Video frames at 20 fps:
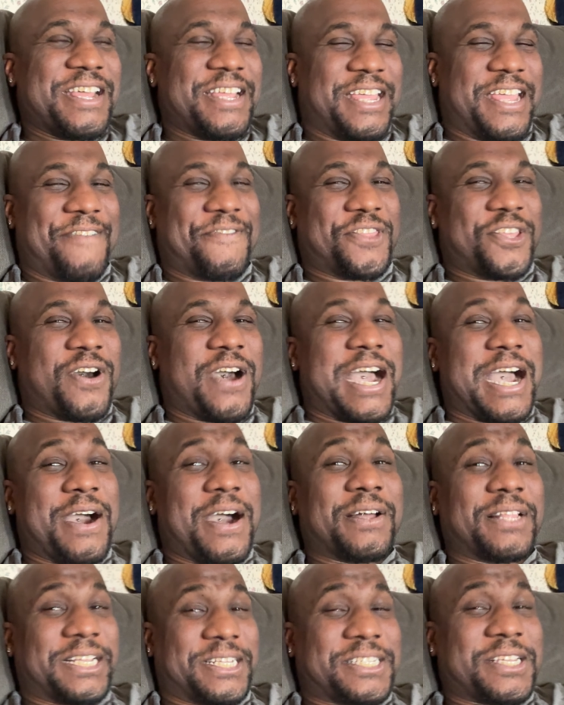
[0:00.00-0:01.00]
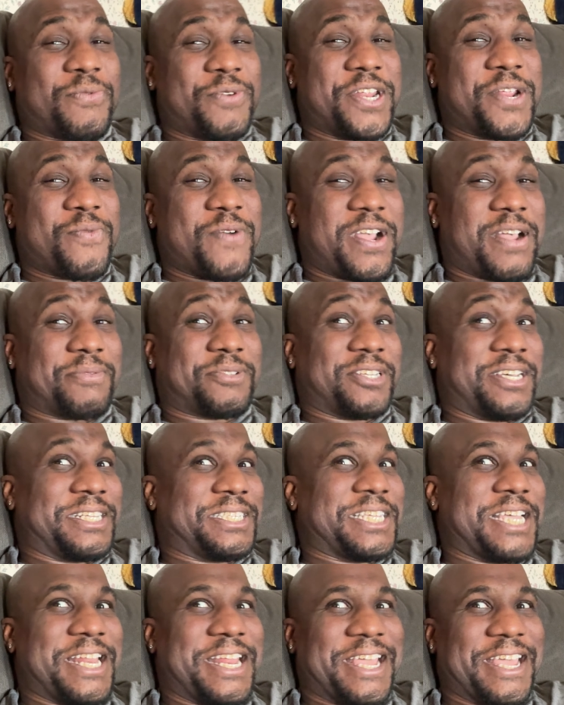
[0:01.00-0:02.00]
Even though, like I said, we didn't wake up till like
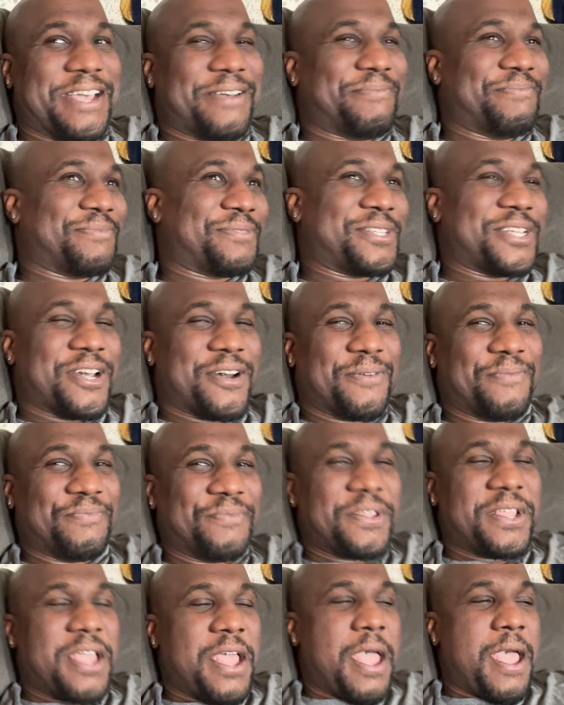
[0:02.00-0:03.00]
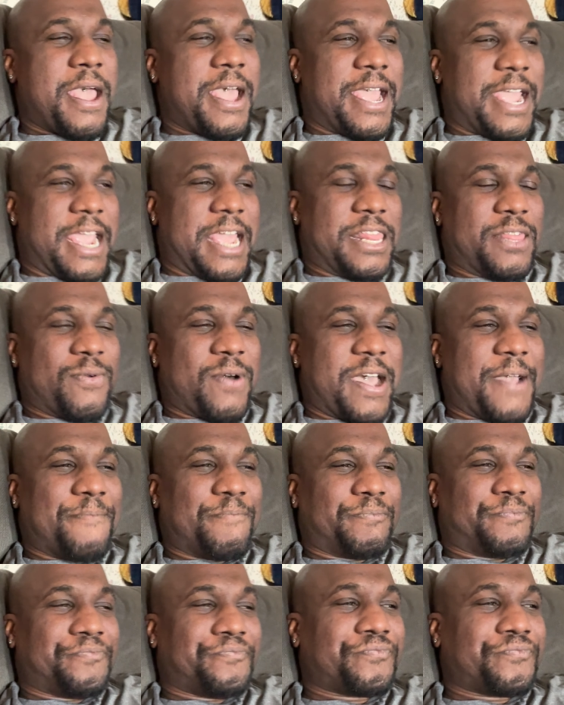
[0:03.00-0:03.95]
ten A M So, either way,